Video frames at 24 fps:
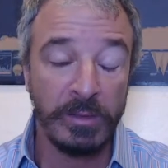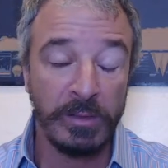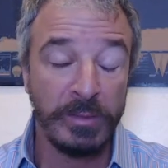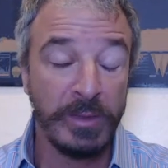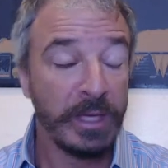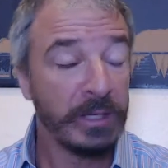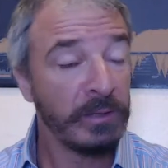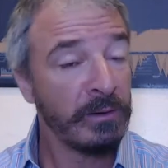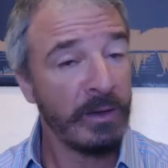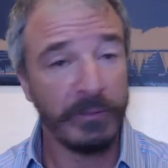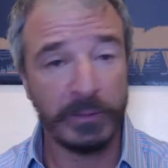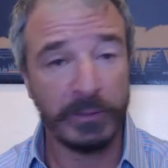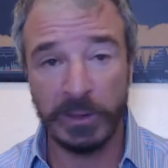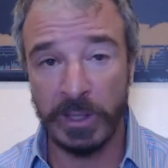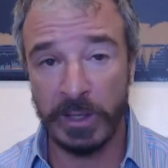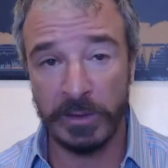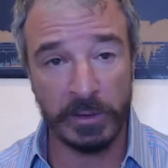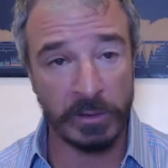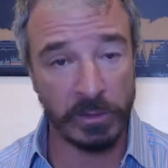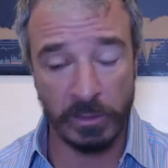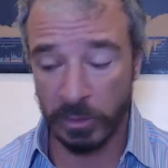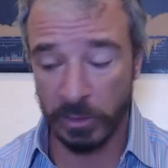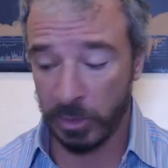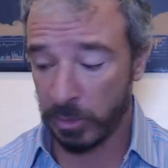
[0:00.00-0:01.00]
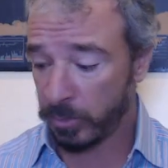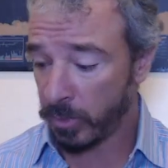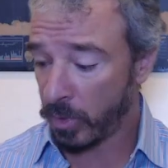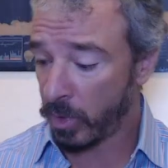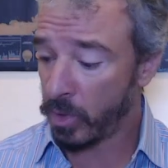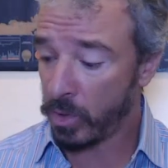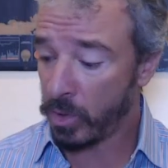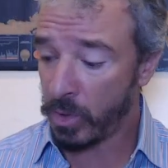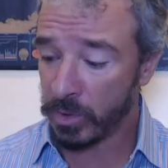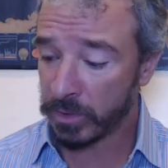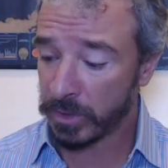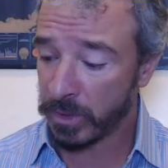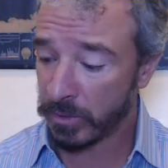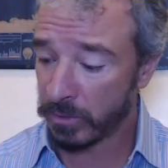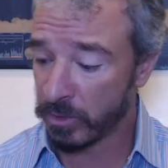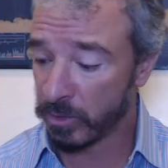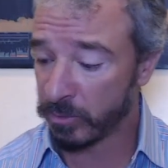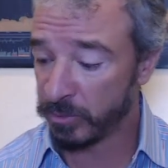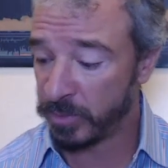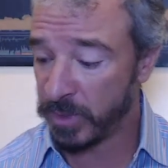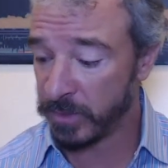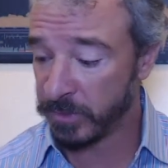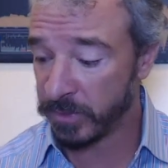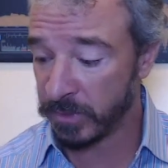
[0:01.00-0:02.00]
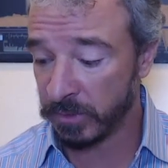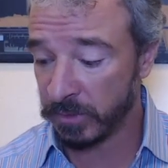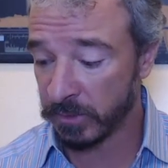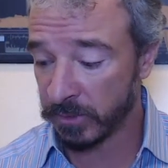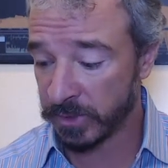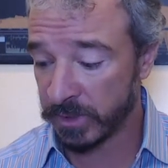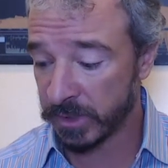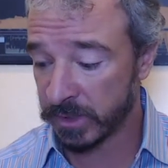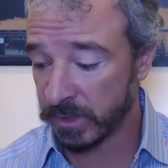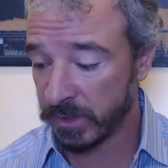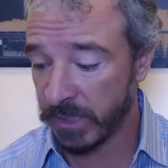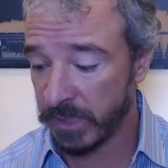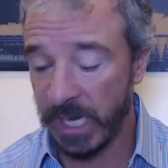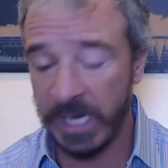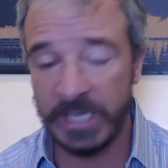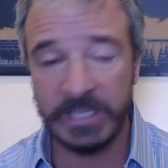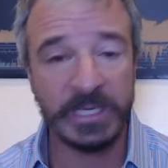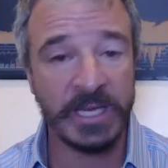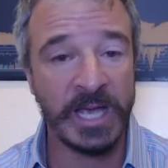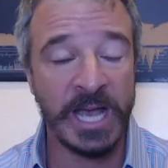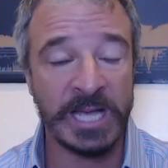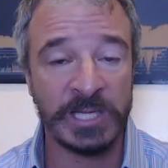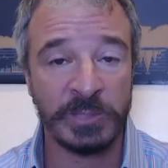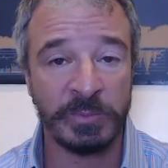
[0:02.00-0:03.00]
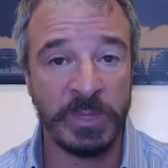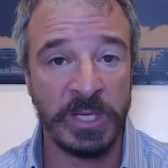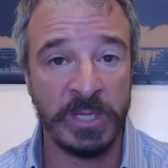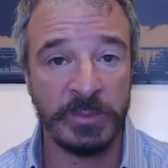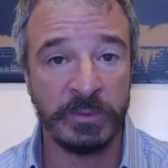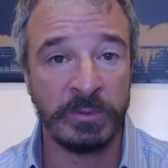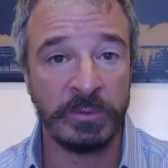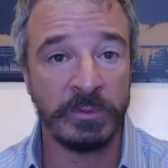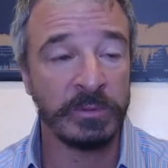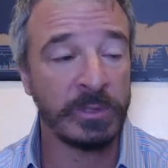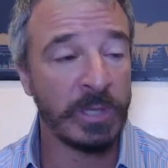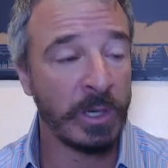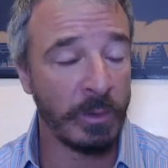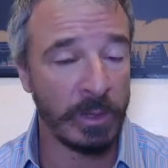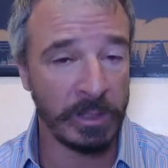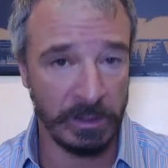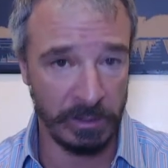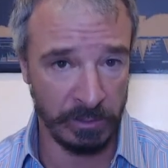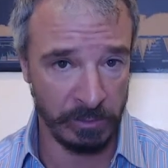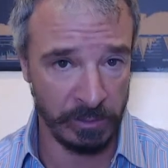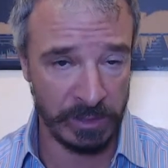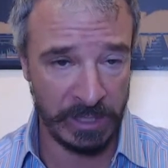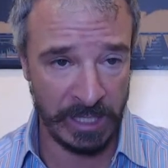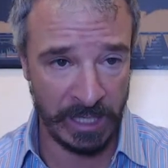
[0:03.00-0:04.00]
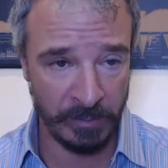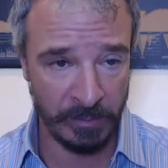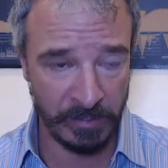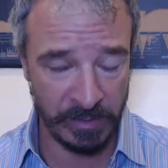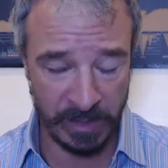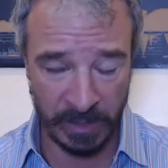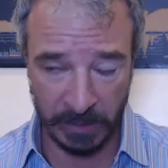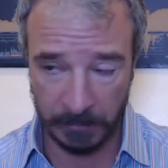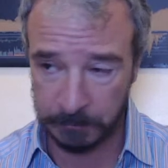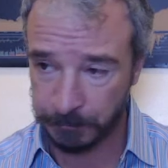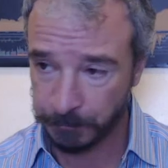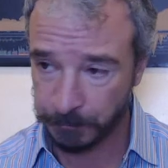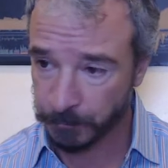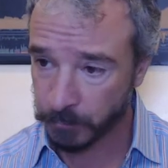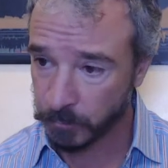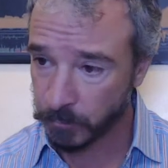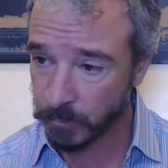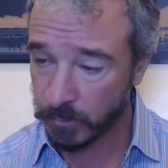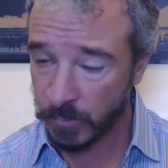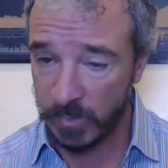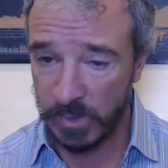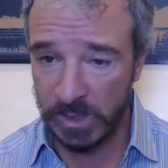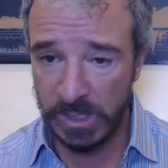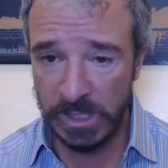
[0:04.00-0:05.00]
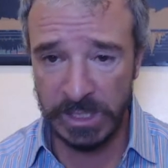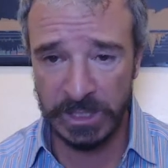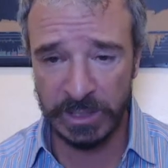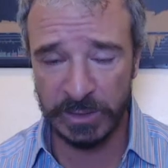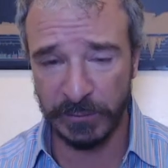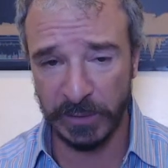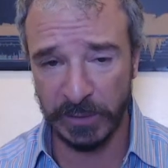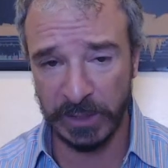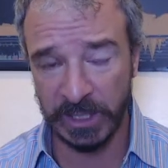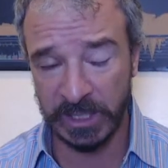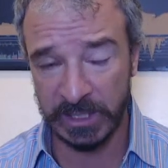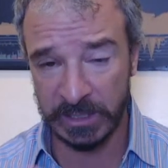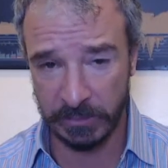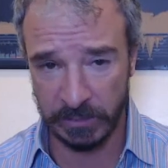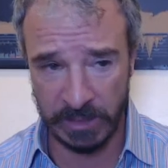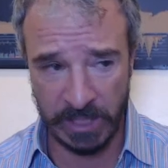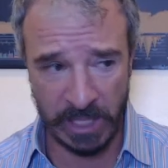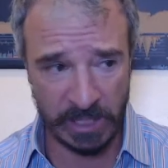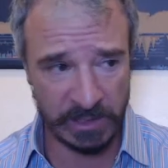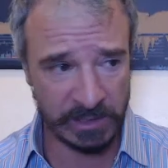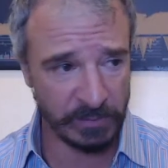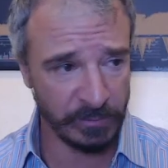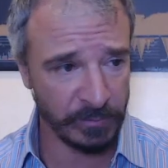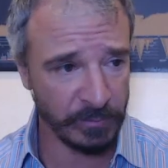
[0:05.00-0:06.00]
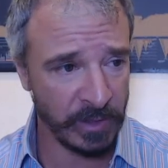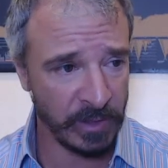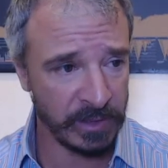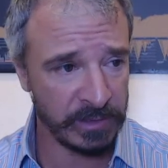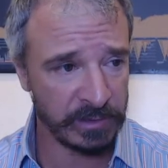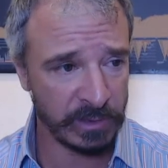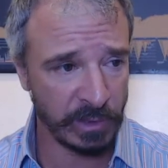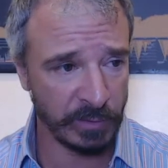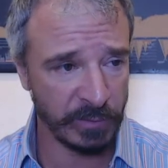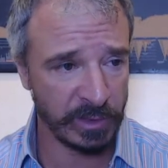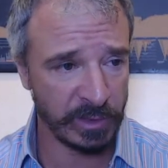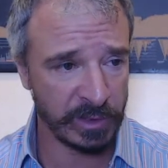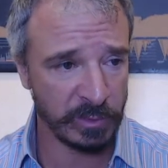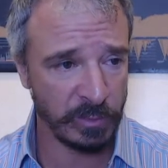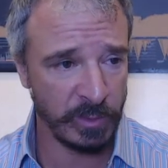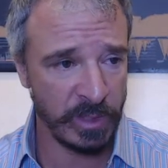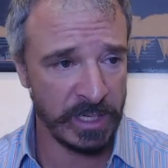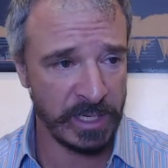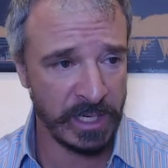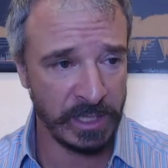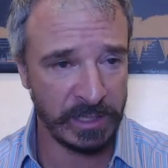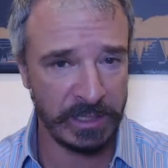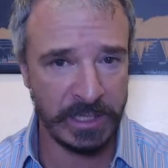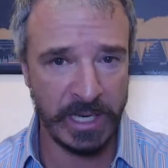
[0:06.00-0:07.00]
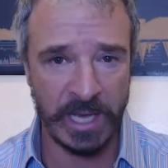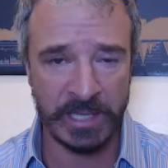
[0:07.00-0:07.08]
Then you have another group, a whole another group of people who are just lazy ass people who don't want to do a damn thing. And it's funny because I had some friends over this weekend.